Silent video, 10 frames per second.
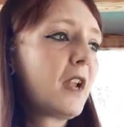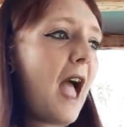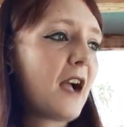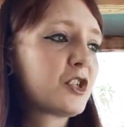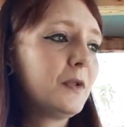
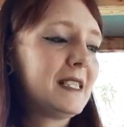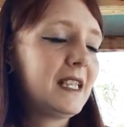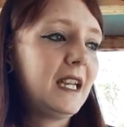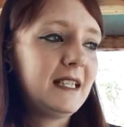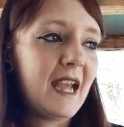actually
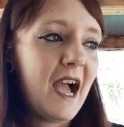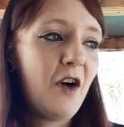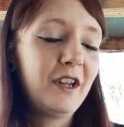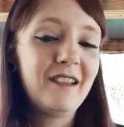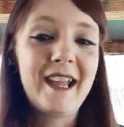sitting
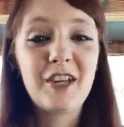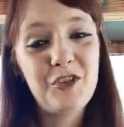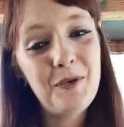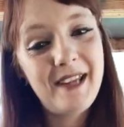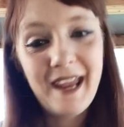down and like
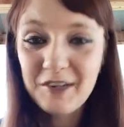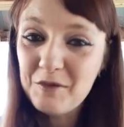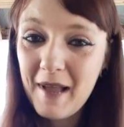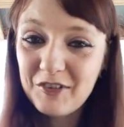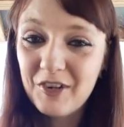doing candle
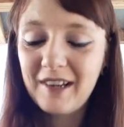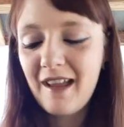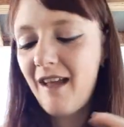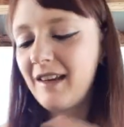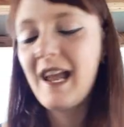magic
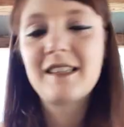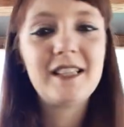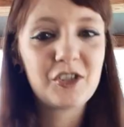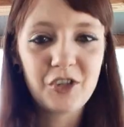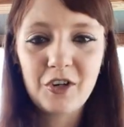and
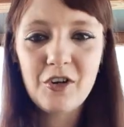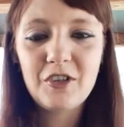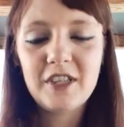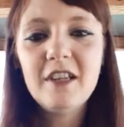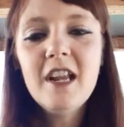casting
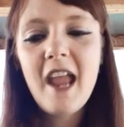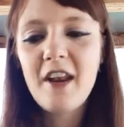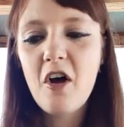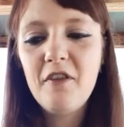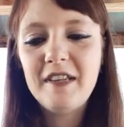circles and
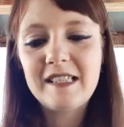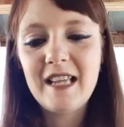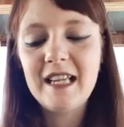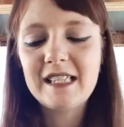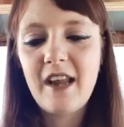all these
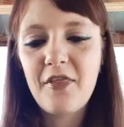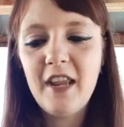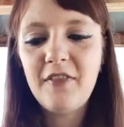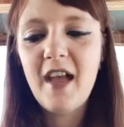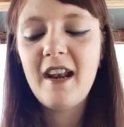things. And I
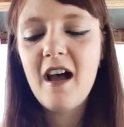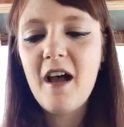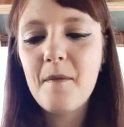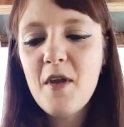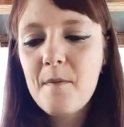think
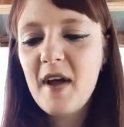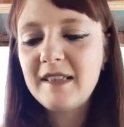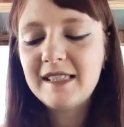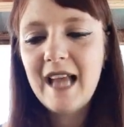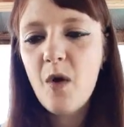that by
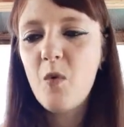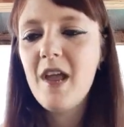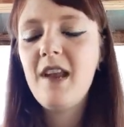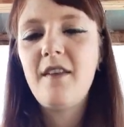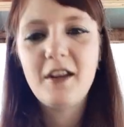
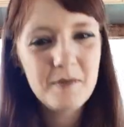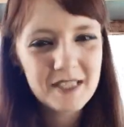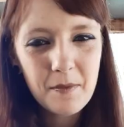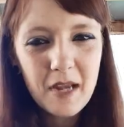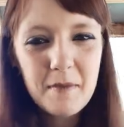Samhain, that'll be
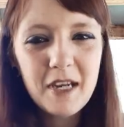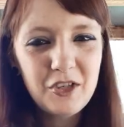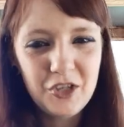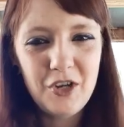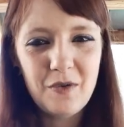something I'm gonna
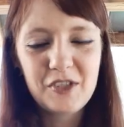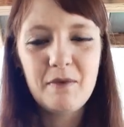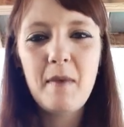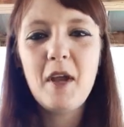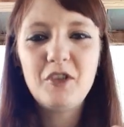do. And so
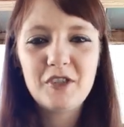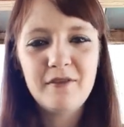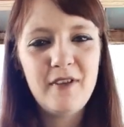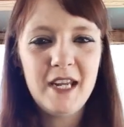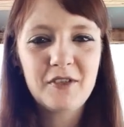maybe I'll do
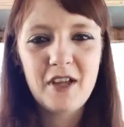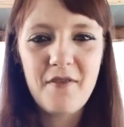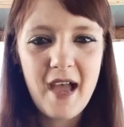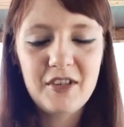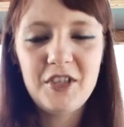some videos on
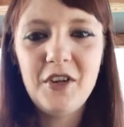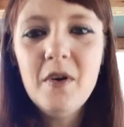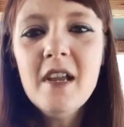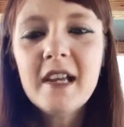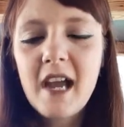that too,
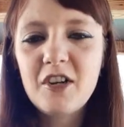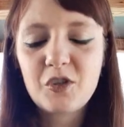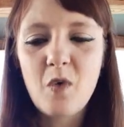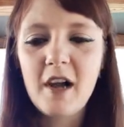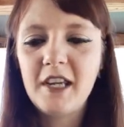kind of
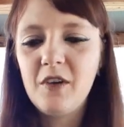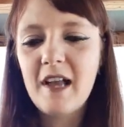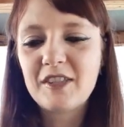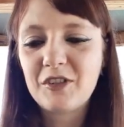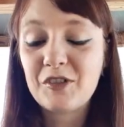just walking you
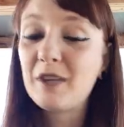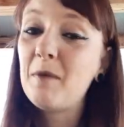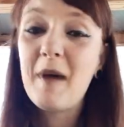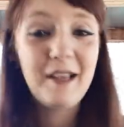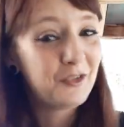guys through some
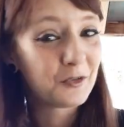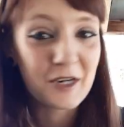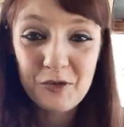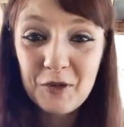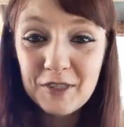of my little
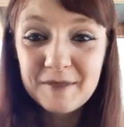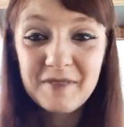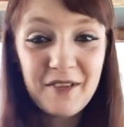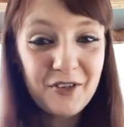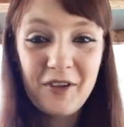rituals
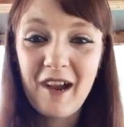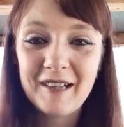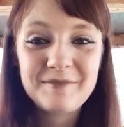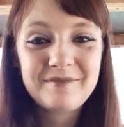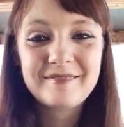if you
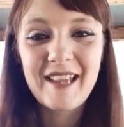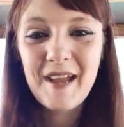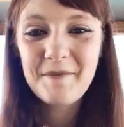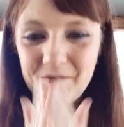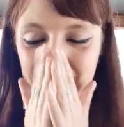care.
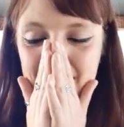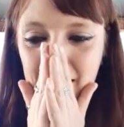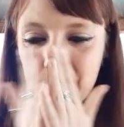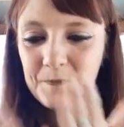Okay, let's see.